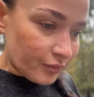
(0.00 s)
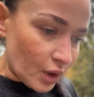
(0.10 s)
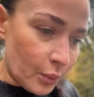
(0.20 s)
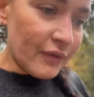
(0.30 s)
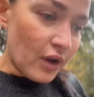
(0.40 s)

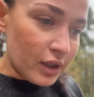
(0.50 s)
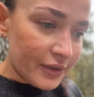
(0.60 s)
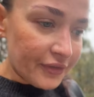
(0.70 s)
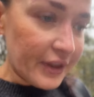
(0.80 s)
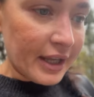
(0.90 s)
with all
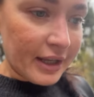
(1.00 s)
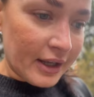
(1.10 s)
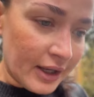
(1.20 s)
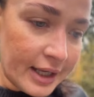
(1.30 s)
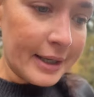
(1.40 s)
of the
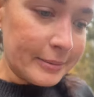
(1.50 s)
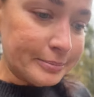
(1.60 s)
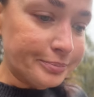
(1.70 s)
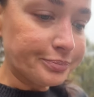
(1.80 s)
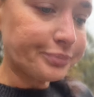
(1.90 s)

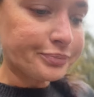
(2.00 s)
um,